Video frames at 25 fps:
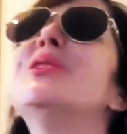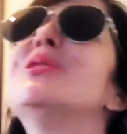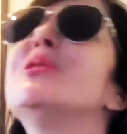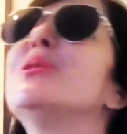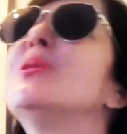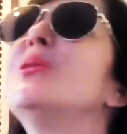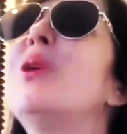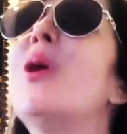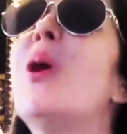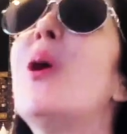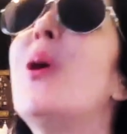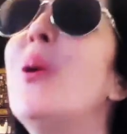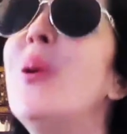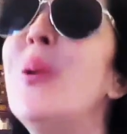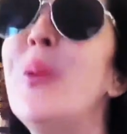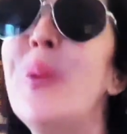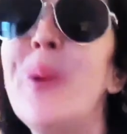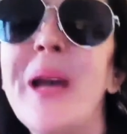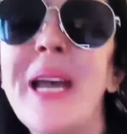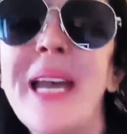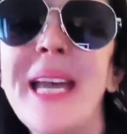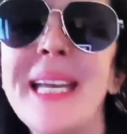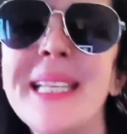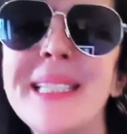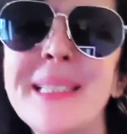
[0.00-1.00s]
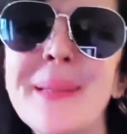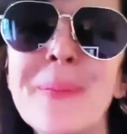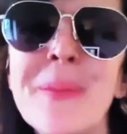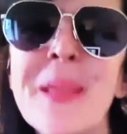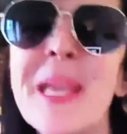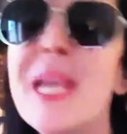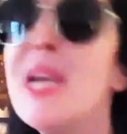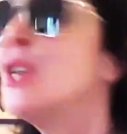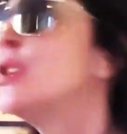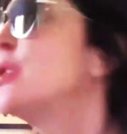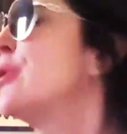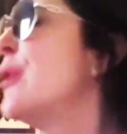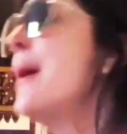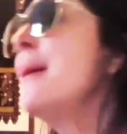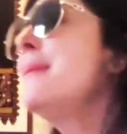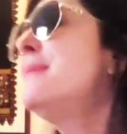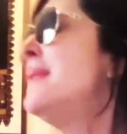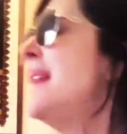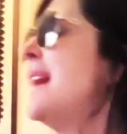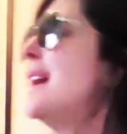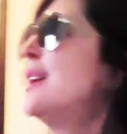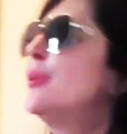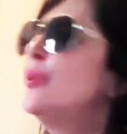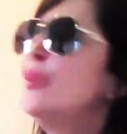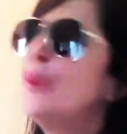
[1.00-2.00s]
to go with. So I'm
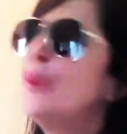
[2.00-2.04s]
not